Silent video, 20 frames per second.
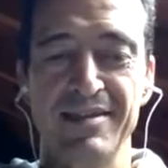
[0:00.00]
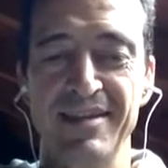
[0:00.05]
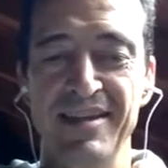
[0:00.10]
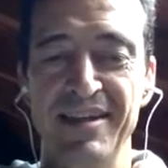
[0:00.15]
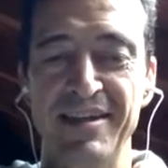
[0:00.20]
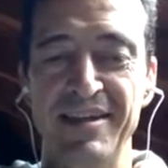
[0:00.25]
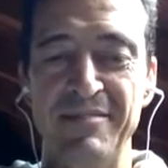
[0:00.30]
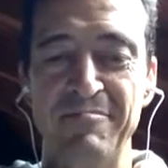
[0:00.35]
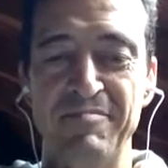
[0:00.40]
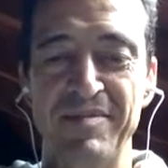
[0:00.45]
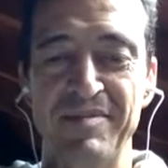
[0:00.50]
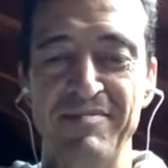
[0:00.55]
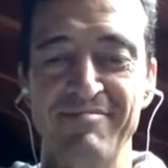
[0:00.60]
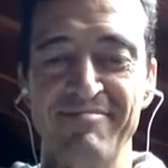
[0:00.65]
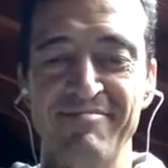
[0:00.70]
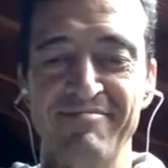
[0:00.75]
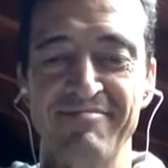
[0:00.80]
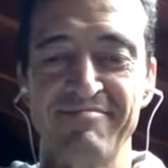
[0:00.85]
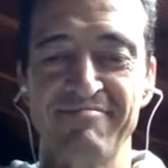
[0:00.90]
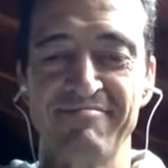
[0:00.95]
um,
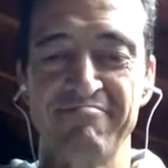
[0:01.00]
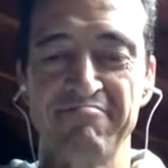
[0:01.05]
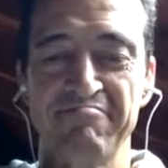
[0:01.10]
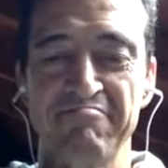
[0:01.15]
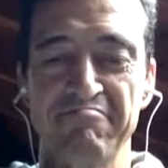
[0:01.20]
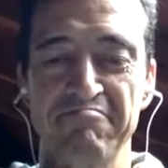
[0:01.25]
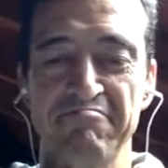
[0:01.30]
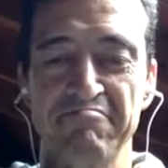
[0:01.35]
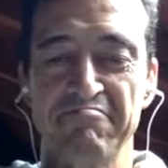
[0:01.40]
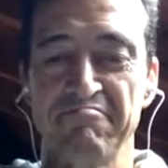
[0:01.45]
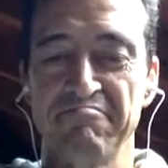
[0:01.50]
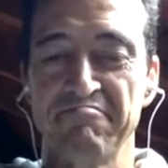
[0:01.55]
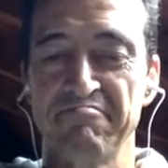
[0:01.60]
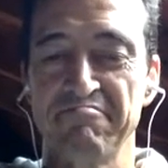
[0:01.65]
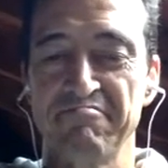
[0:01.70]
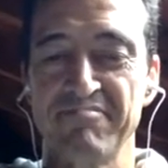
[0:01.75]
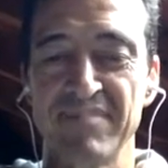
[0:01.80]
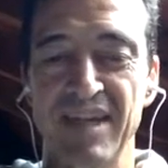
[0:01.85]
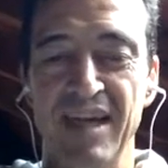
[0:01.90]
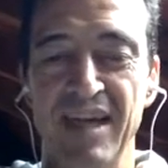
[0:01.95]

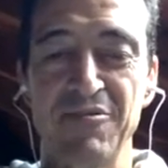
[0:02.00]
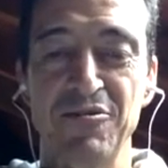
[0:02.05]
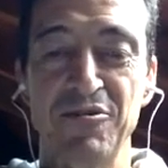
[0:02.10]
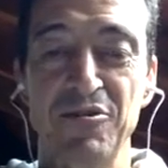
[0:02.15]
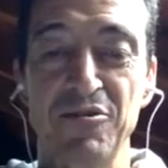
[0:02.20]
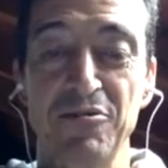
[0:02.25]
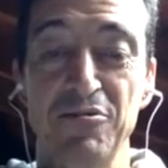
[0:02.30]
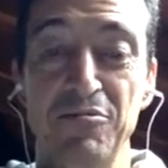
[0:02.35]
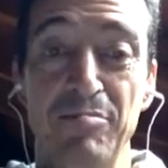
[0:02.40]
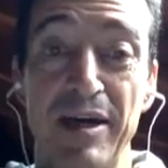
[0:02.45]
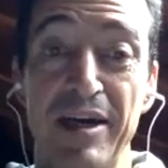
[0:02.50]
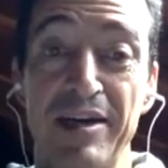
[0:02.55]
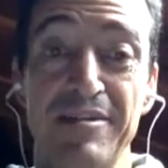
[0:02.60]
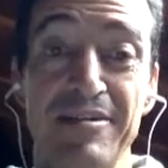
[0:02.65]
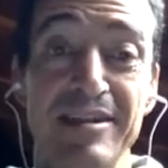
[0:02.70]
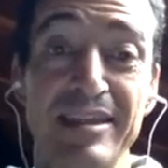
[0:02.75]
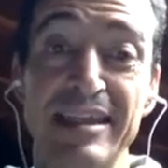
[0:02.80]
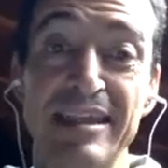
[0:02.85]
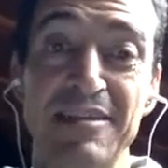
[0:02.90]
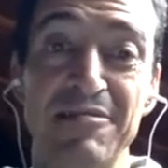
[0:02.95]
how to better
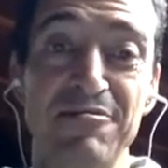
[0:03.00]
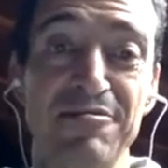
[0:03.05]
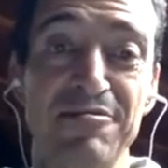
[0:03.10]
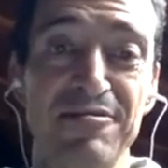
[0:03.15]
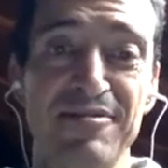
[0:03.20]
live,